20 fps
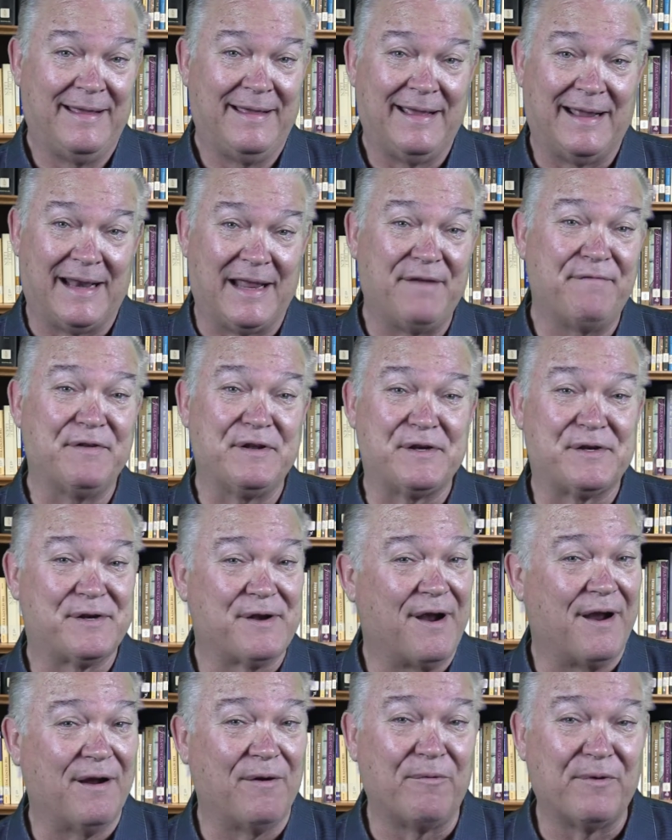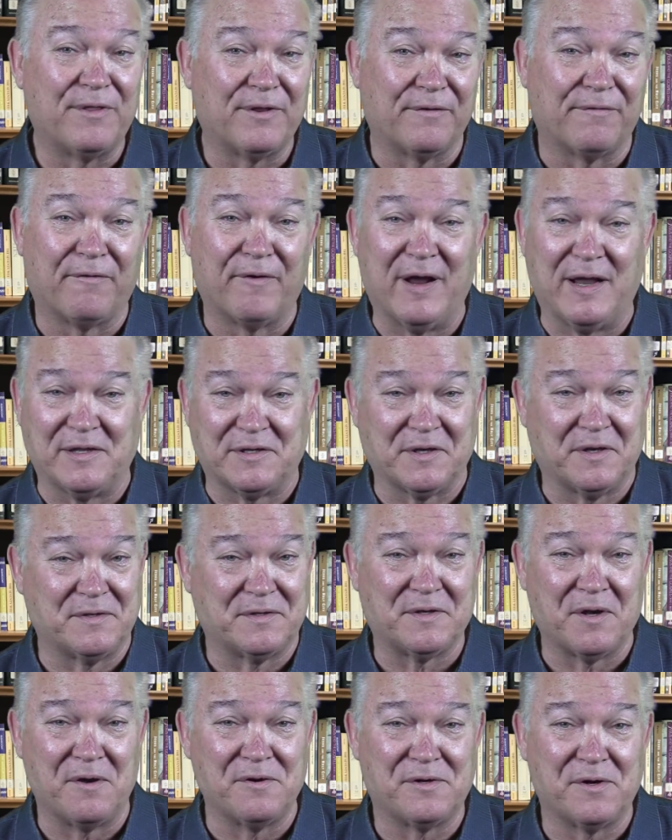and even share it with your friends on
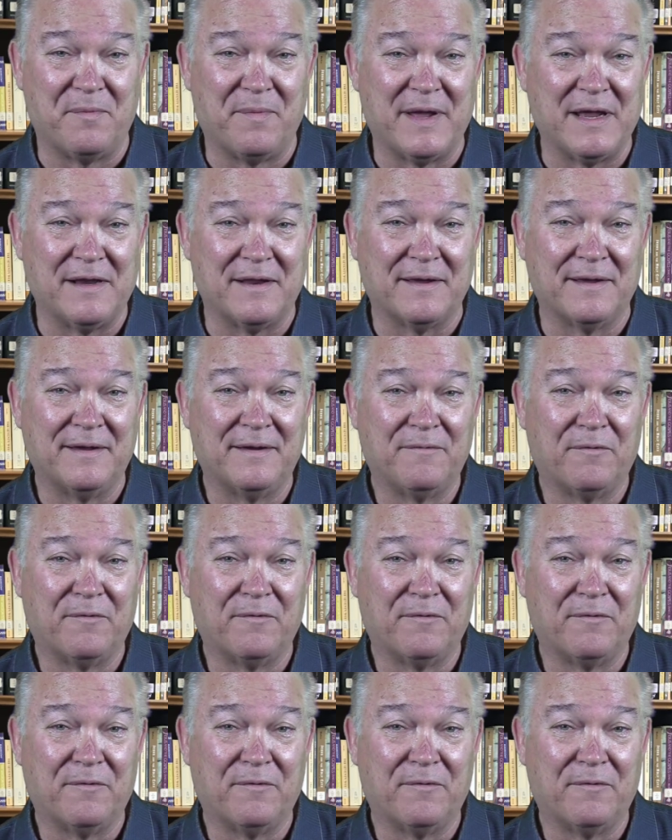social media.